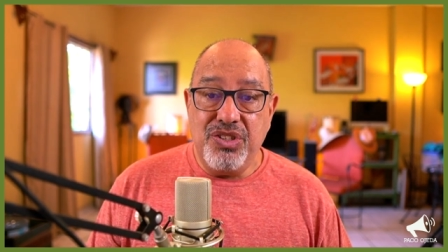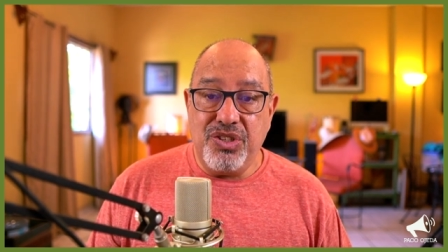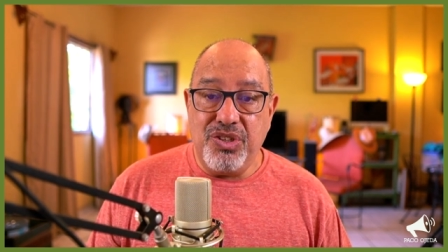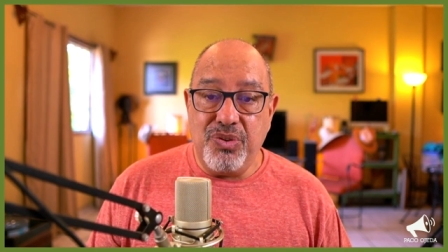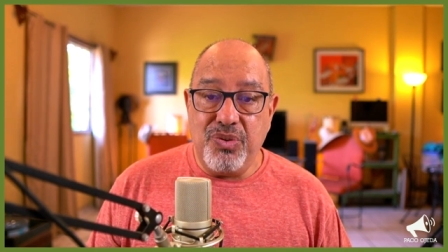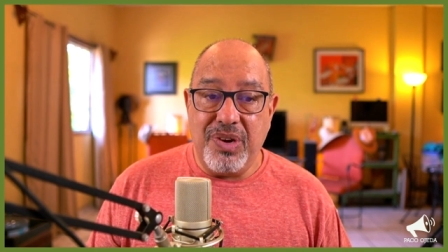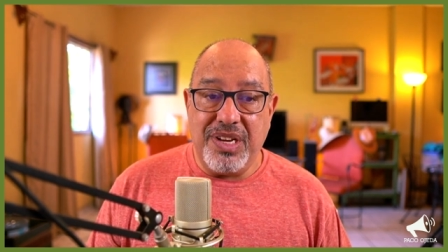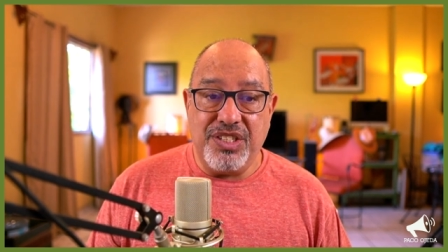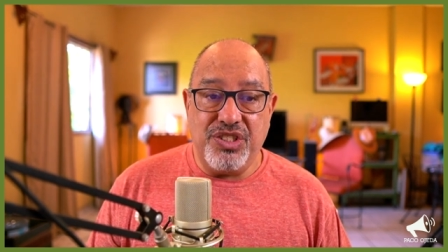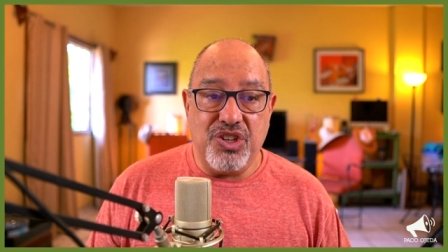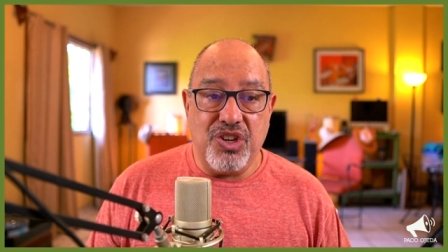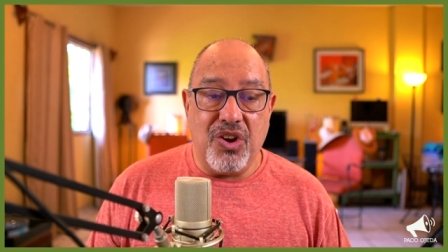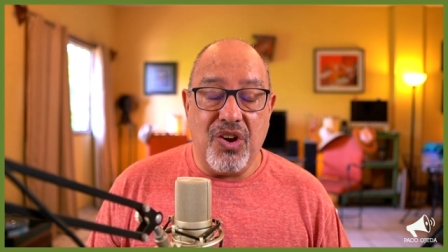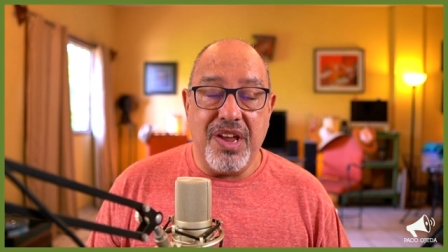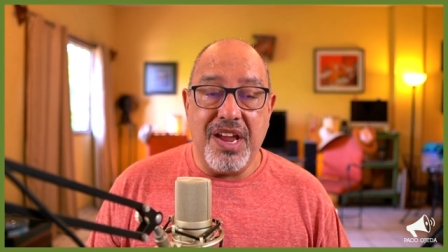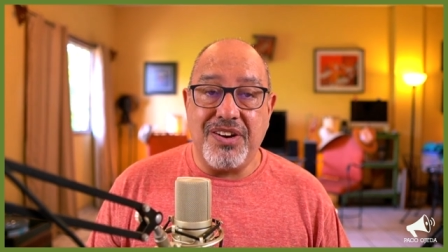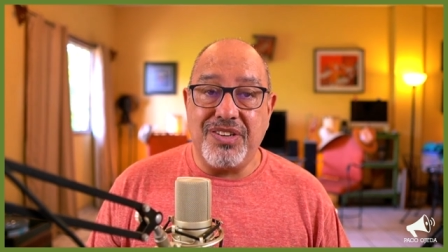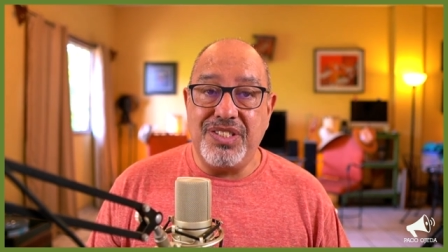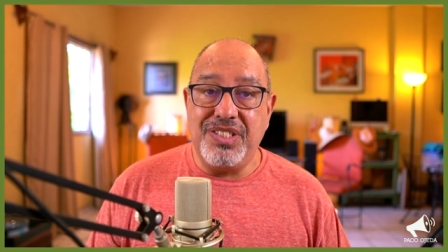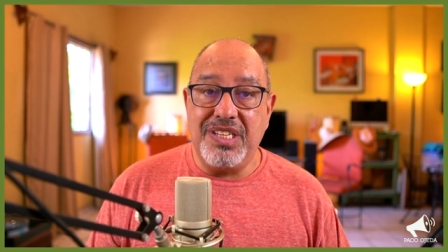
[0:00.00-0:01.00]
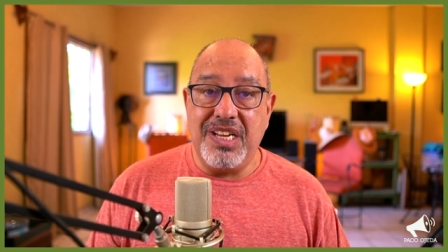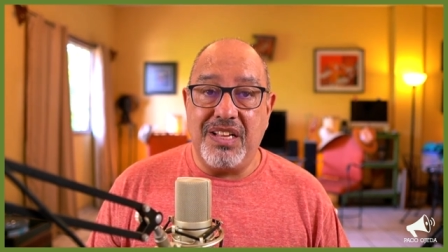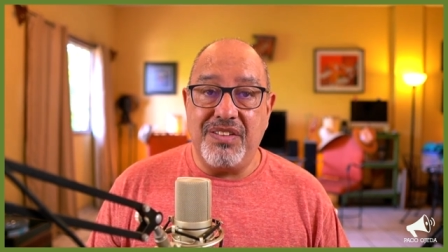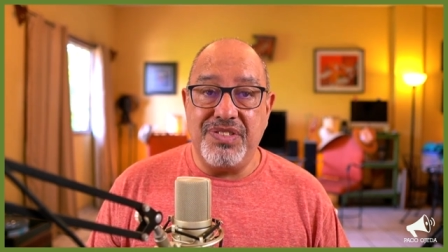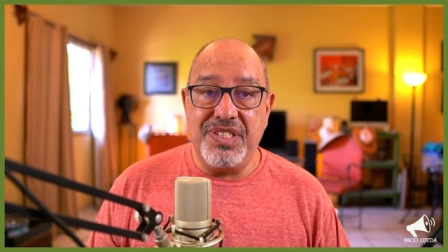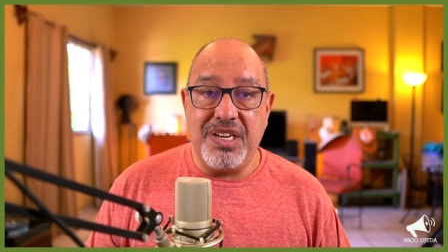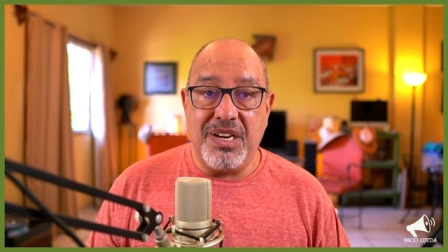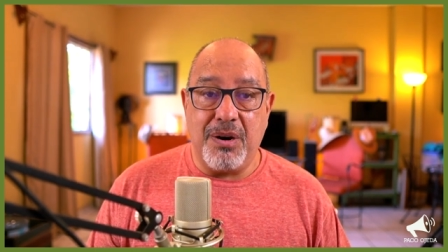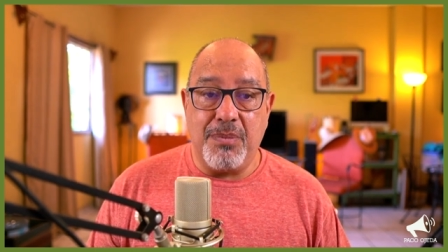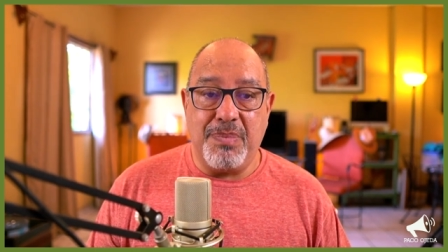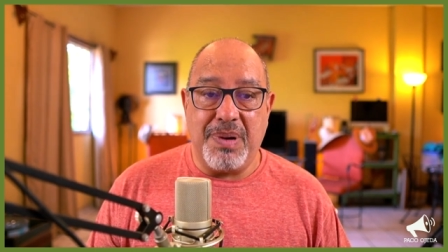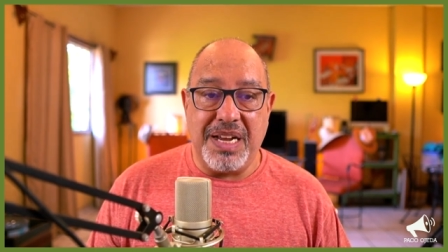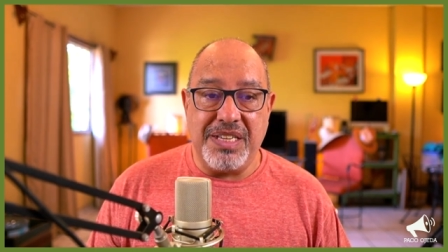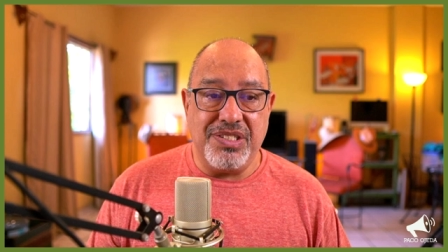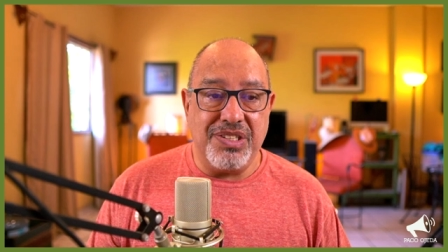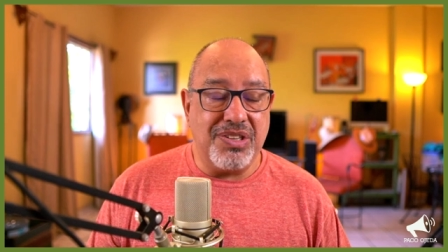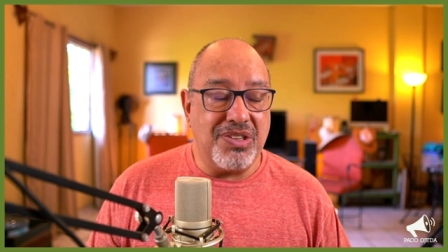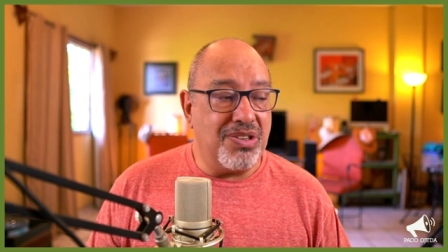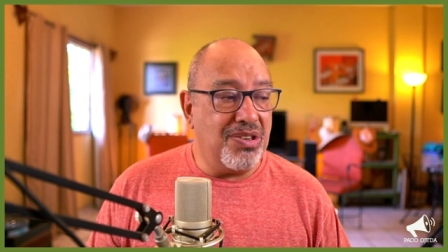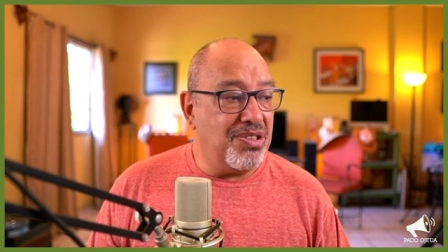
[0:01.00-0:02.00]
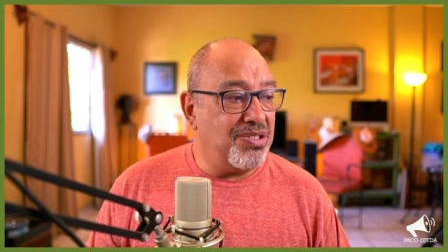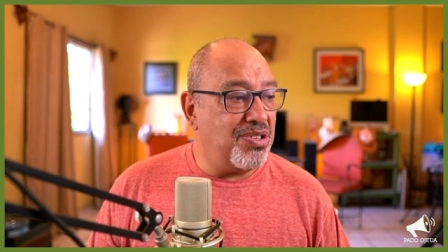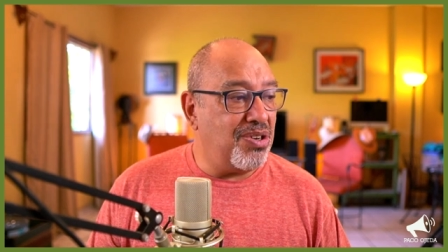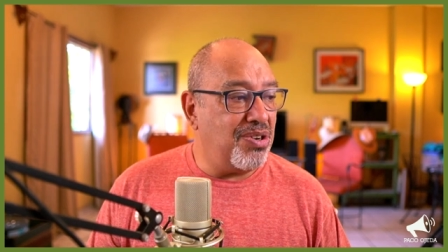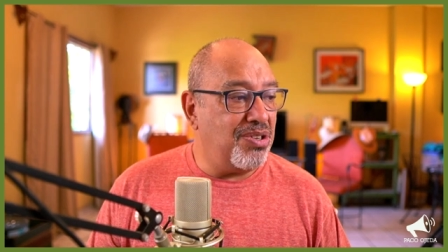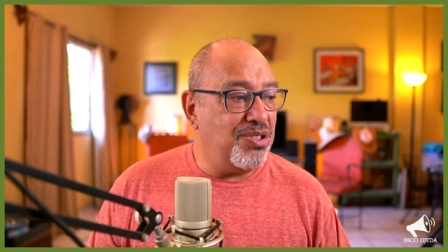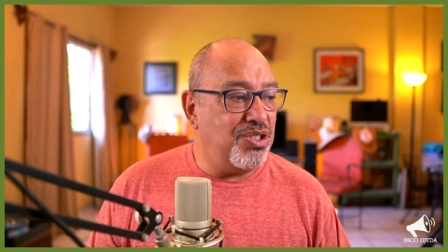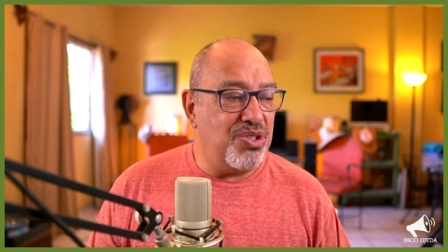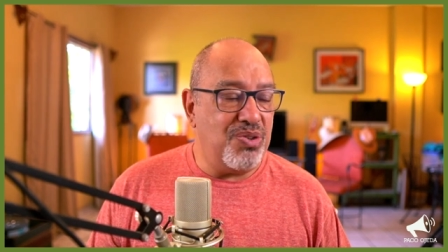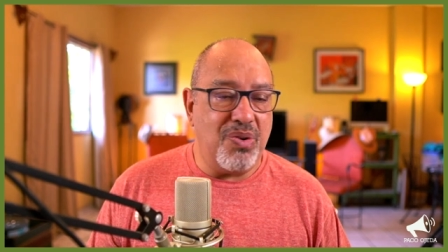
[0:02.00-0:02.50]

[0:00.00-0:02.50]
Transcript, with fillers: to enjoy ourselves in our bicycles or